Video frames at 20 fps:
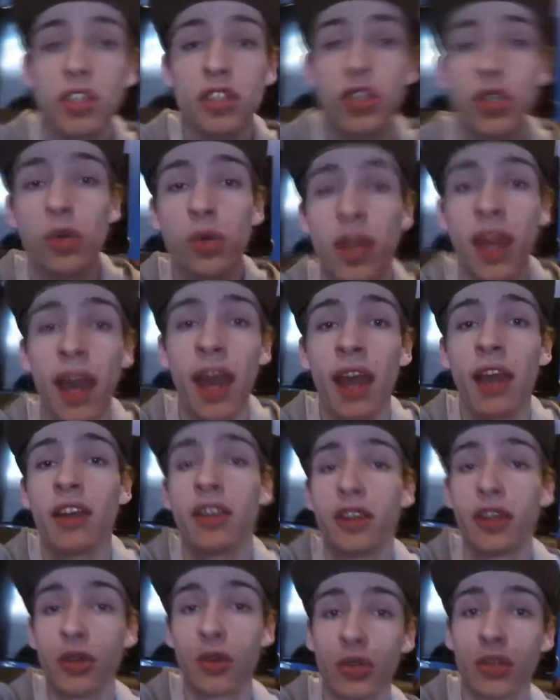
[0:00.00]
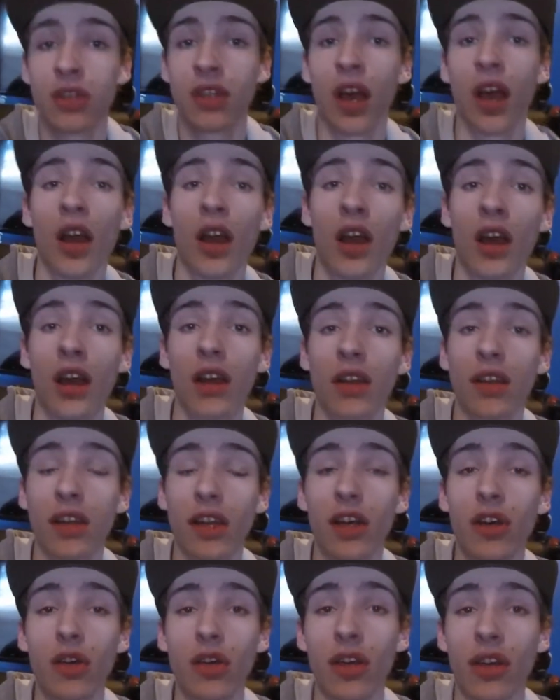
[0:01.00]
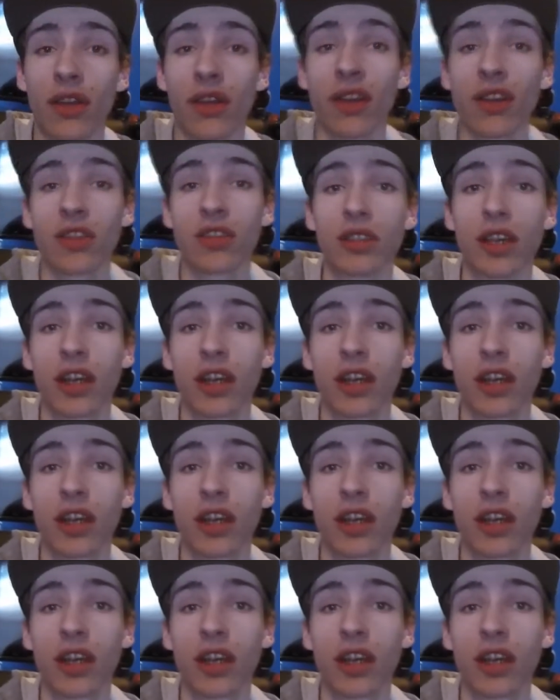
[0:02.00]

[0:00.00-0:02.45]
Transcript: You can use literally things